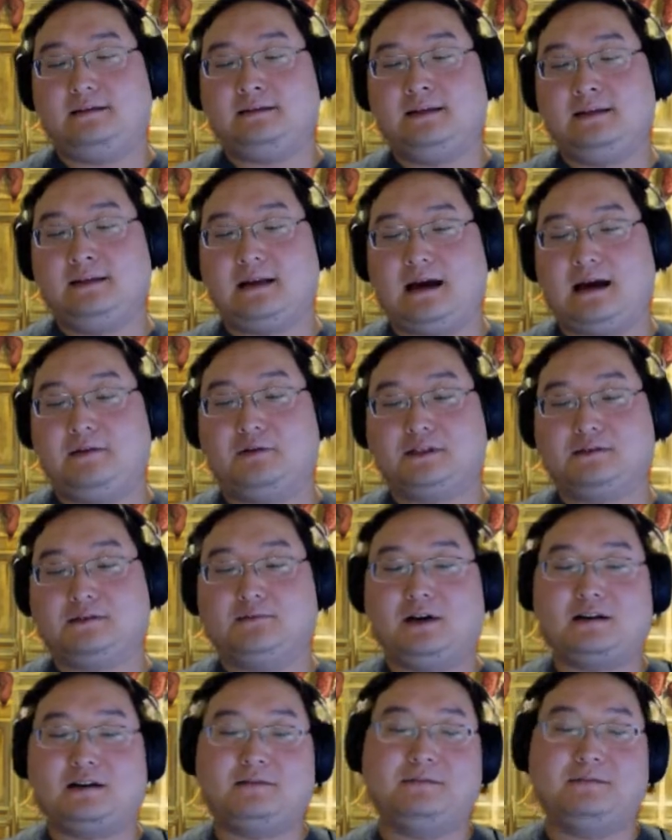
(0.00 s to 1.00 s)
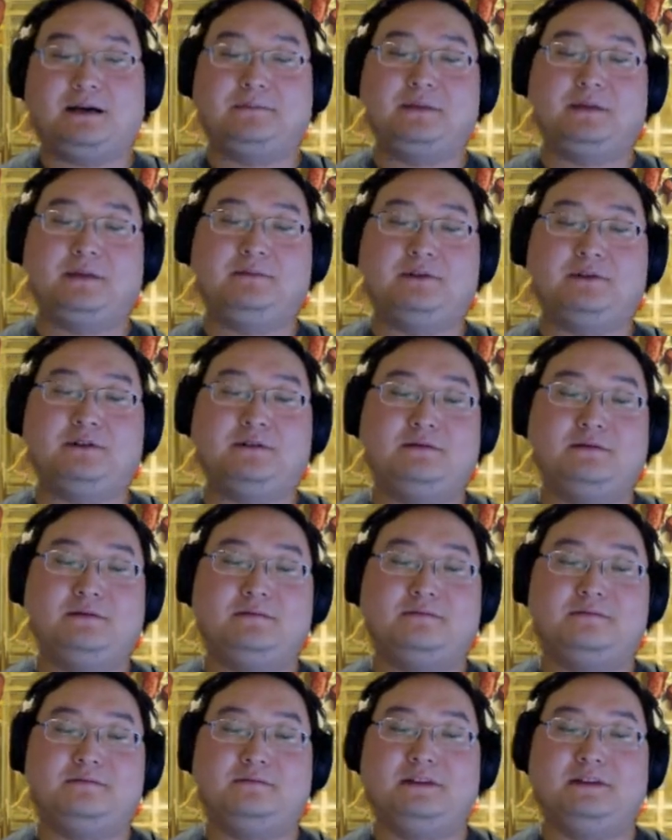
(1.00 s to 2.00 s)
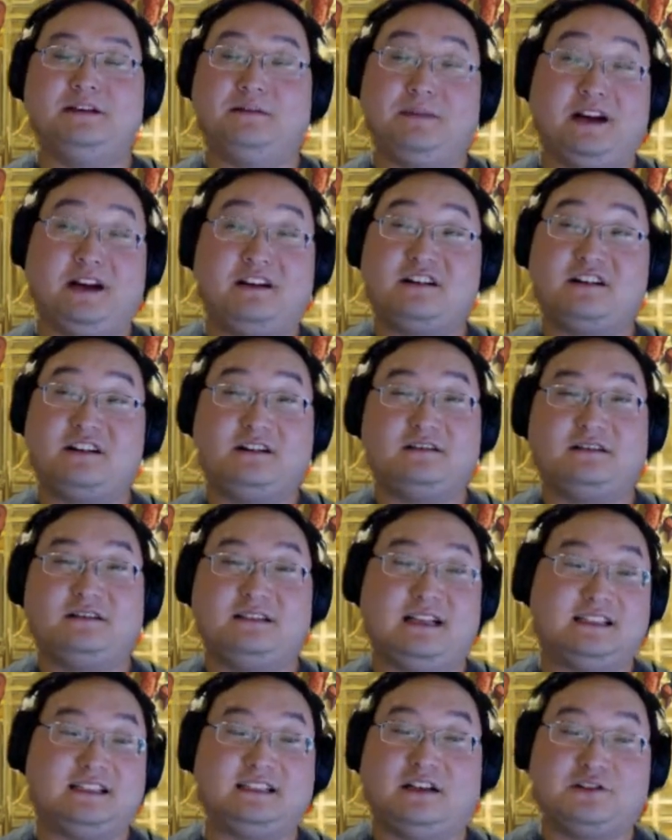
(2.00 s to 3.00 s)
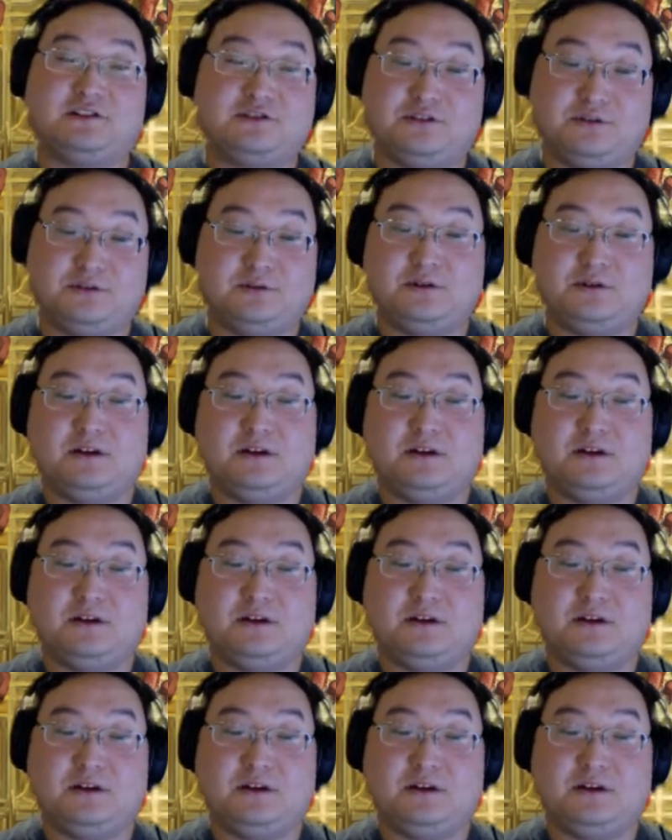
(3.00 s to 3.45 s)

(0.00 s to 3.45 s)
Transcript: I wasn't welcomed by people in America. That's not true.